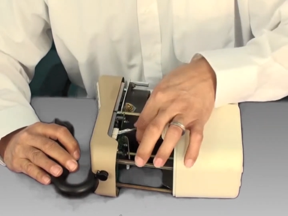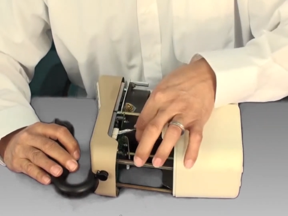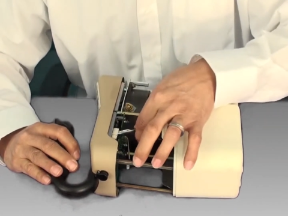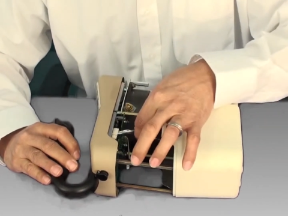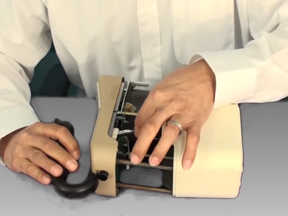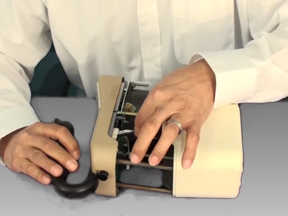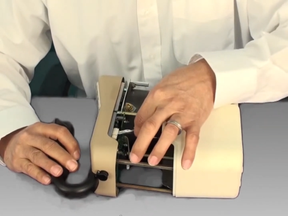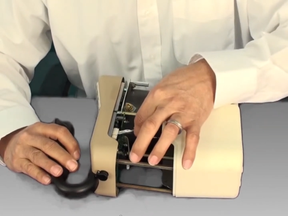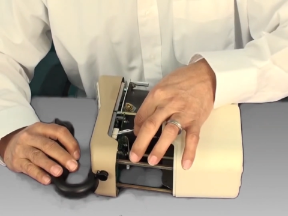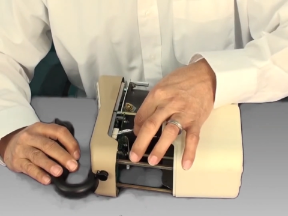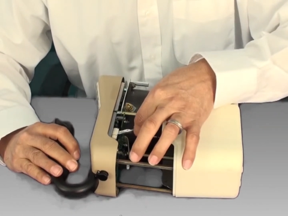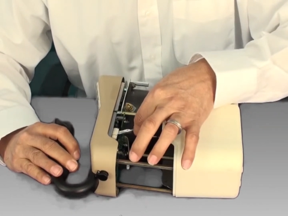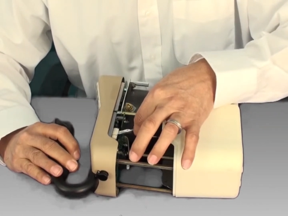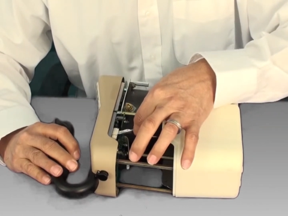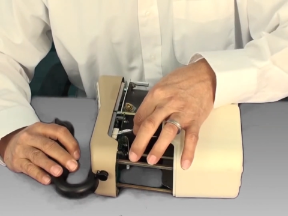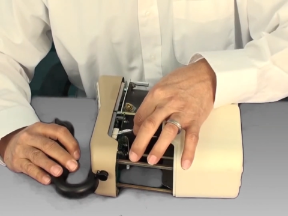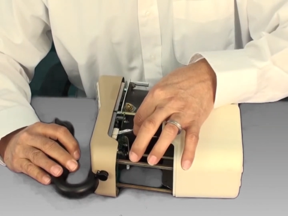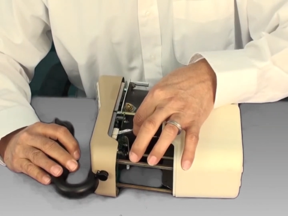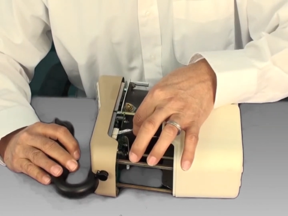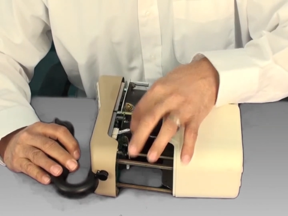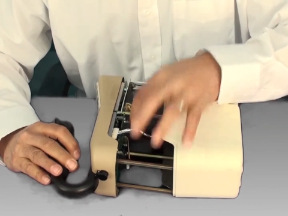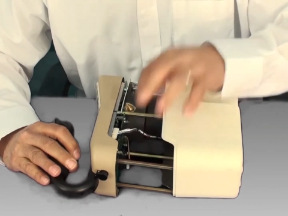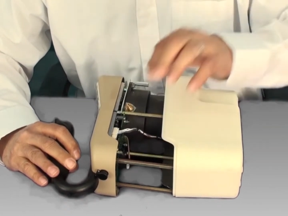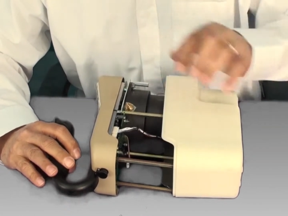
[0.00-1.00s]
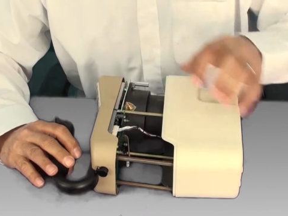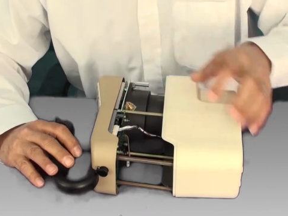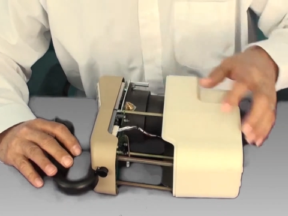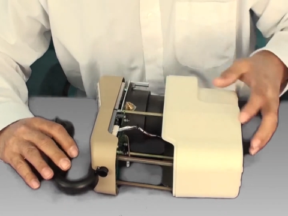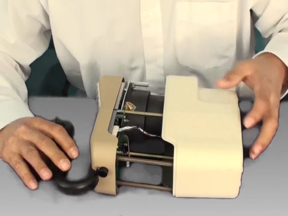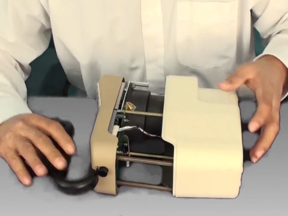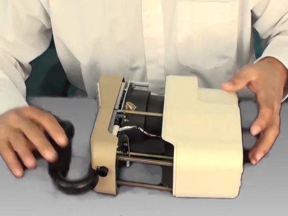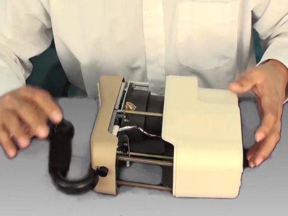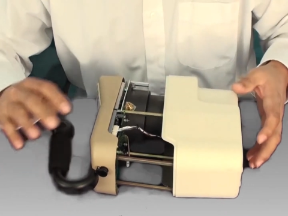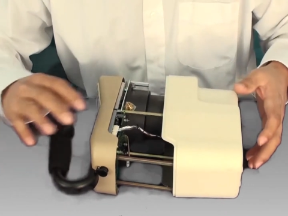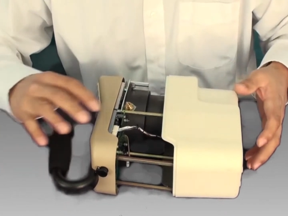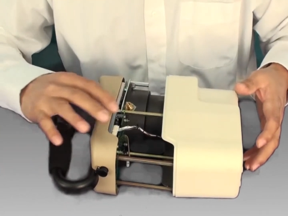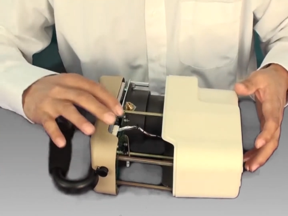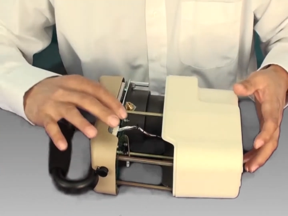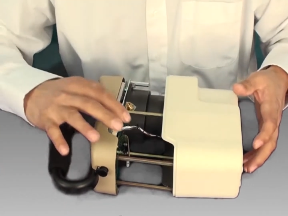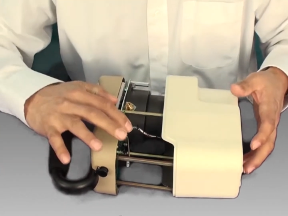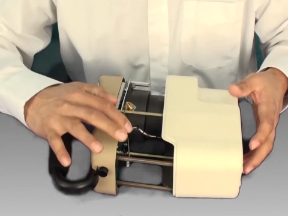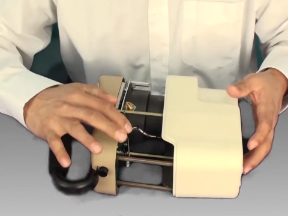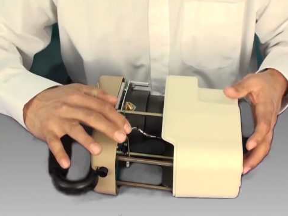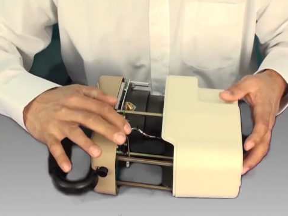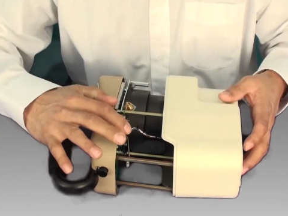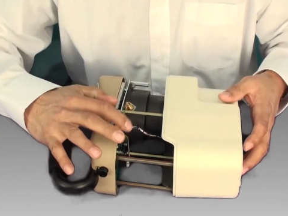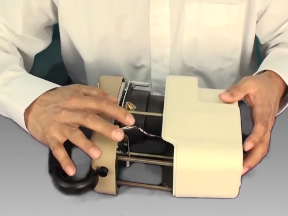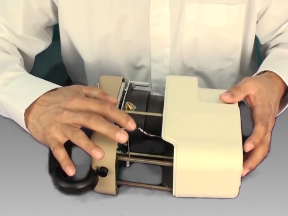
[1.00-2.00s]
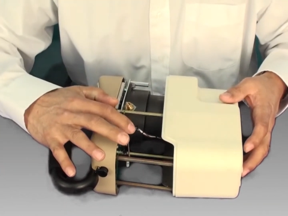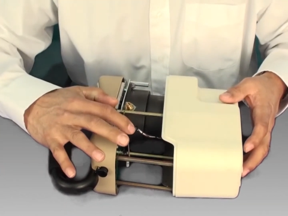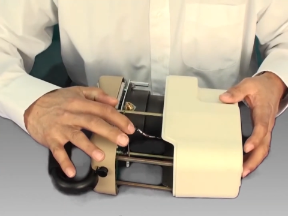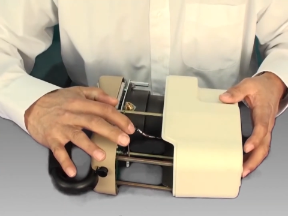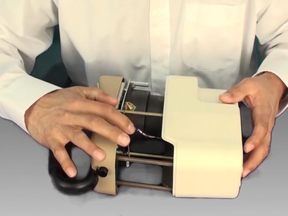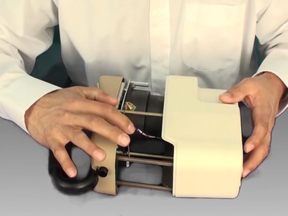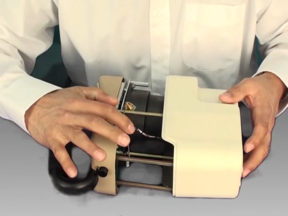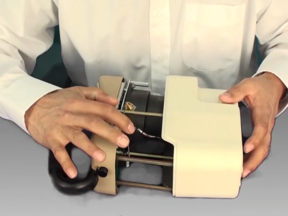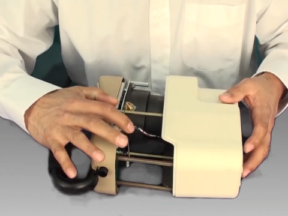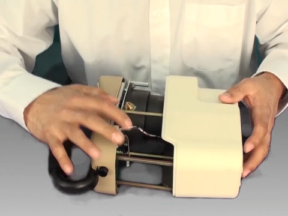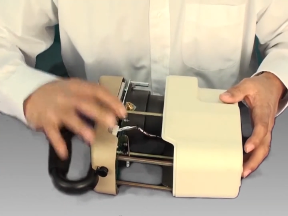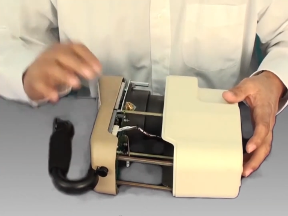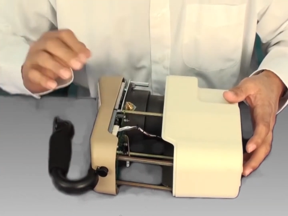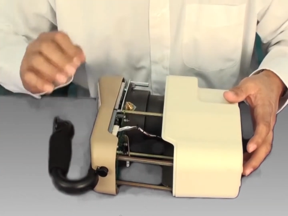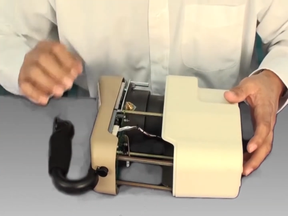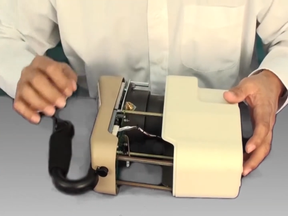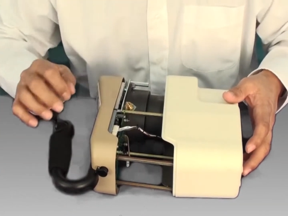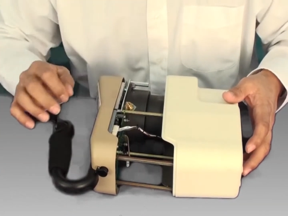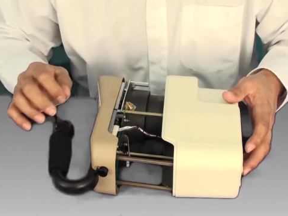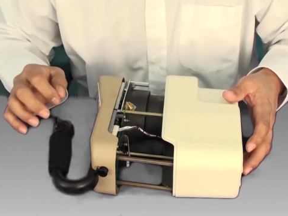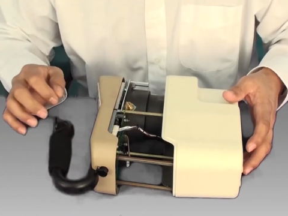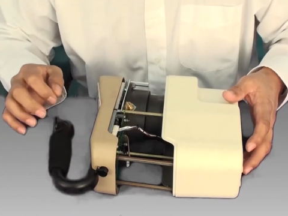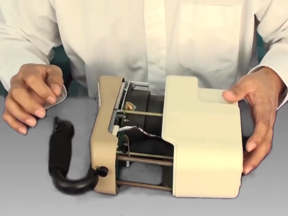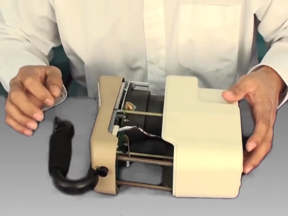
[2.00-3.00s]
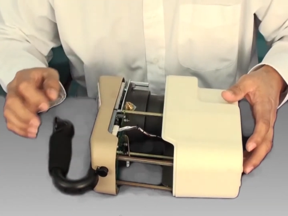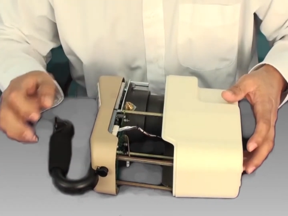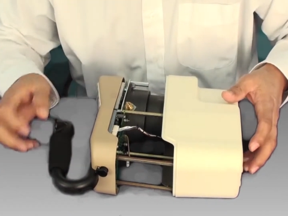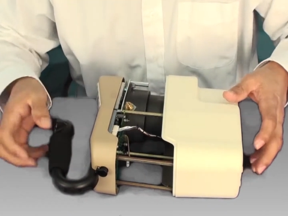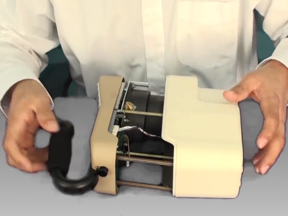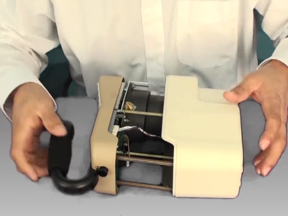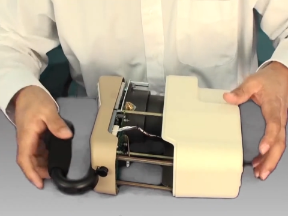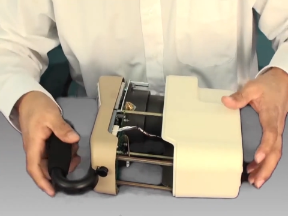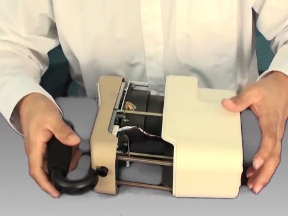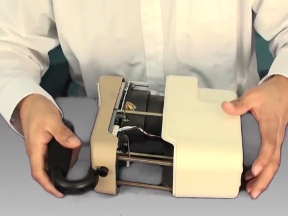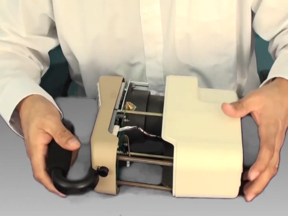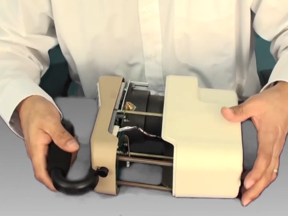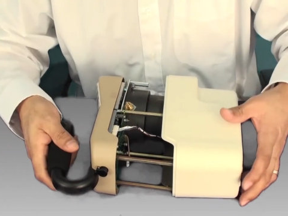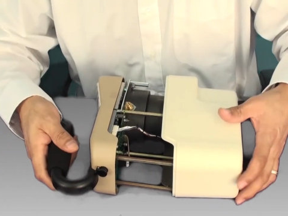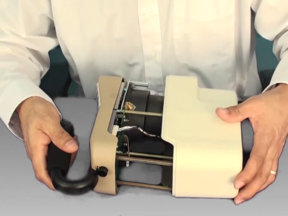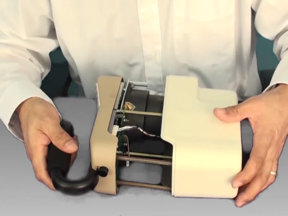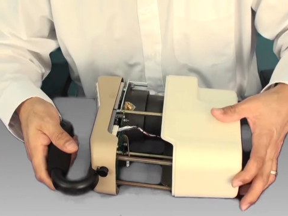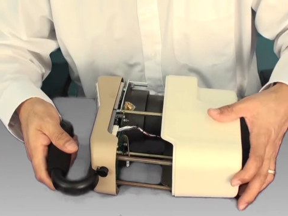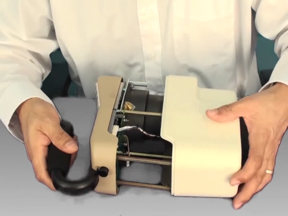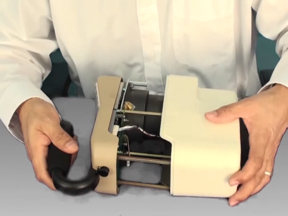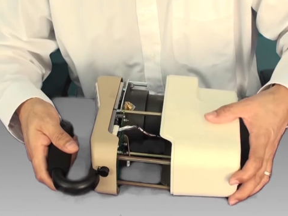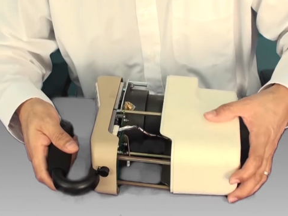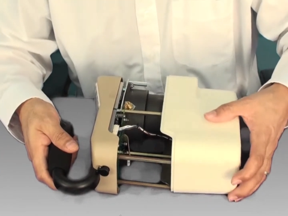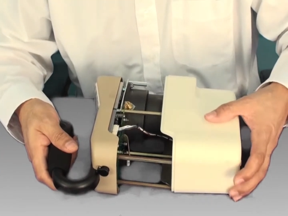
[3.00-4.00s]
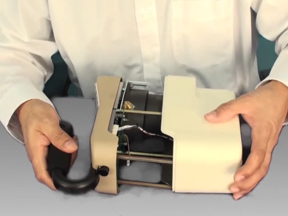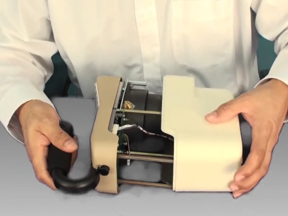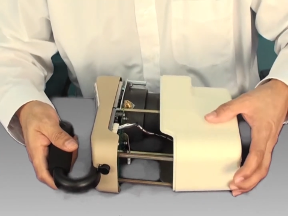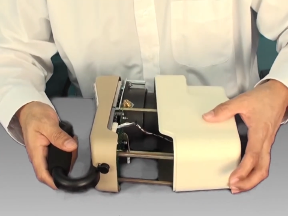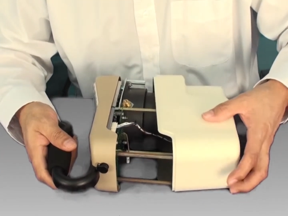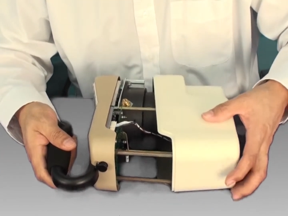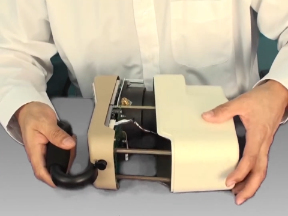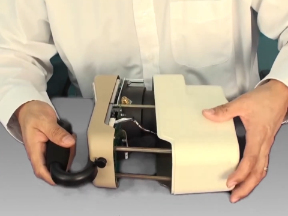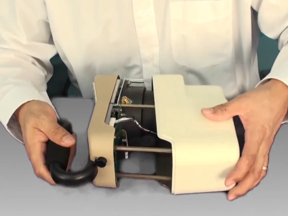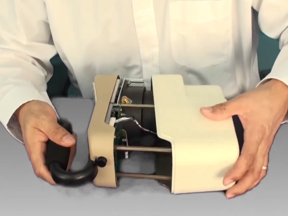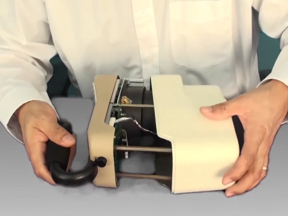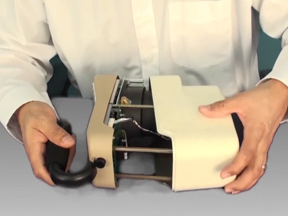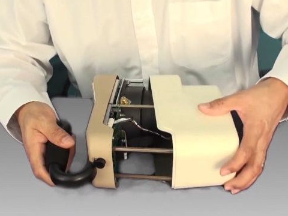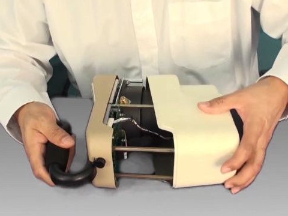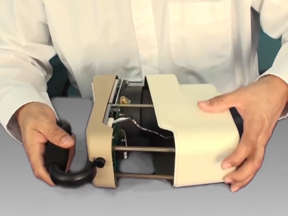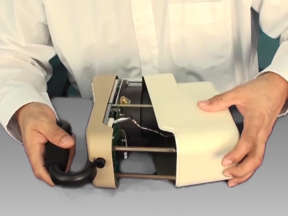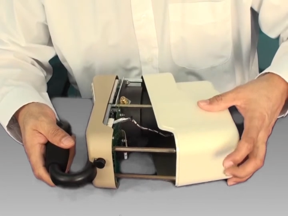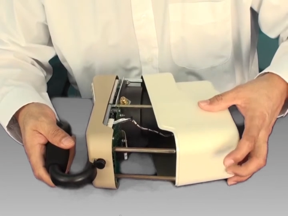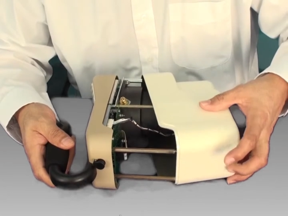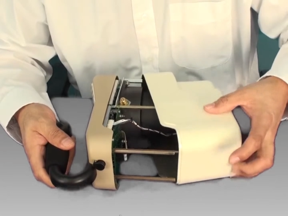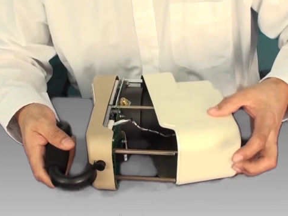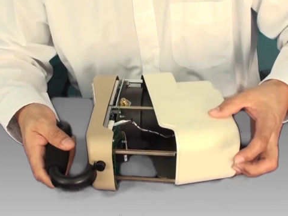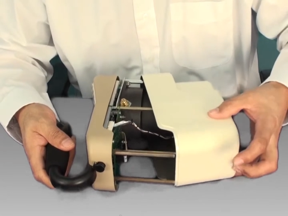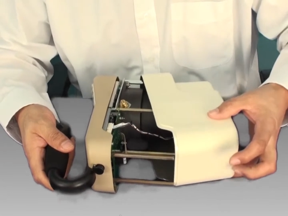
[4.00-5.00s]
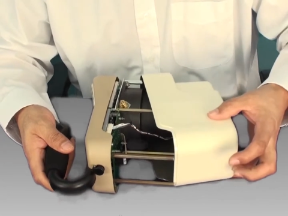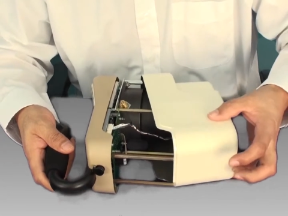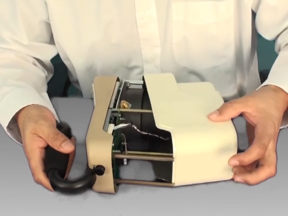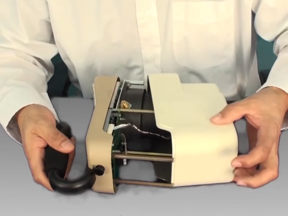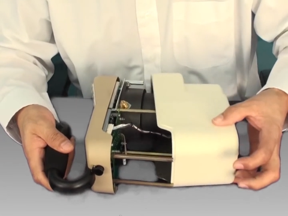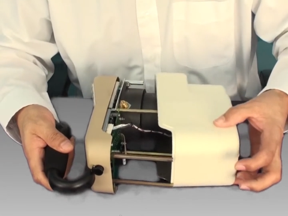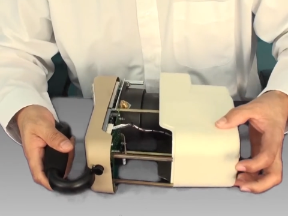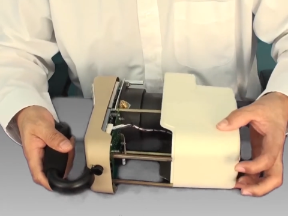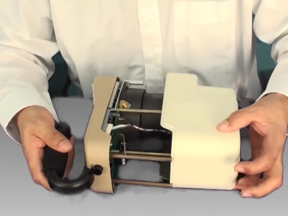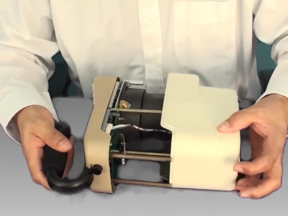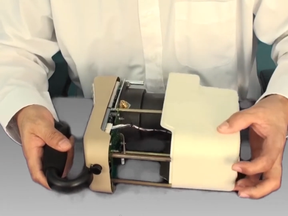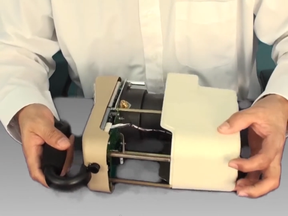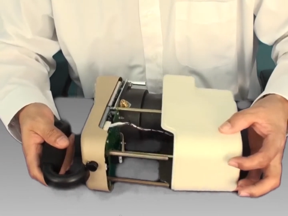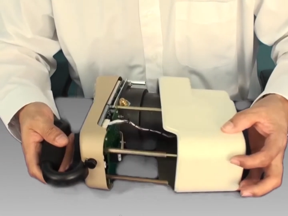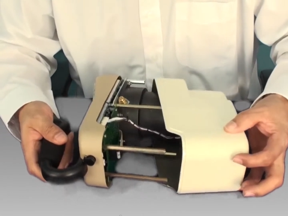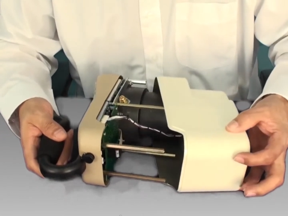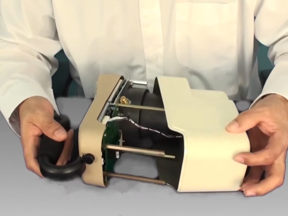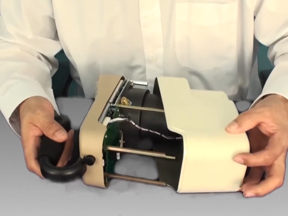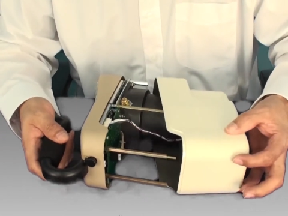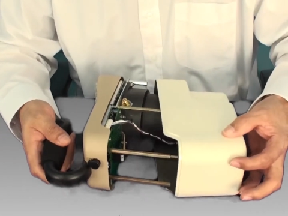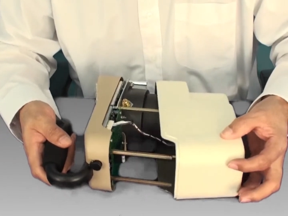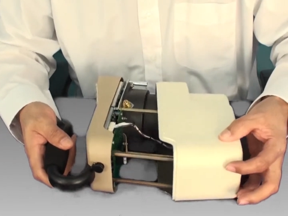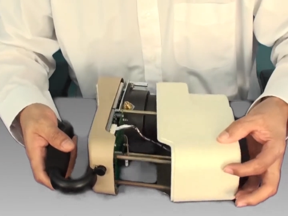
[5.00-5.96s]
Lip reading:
Nobody's mouth can be seen.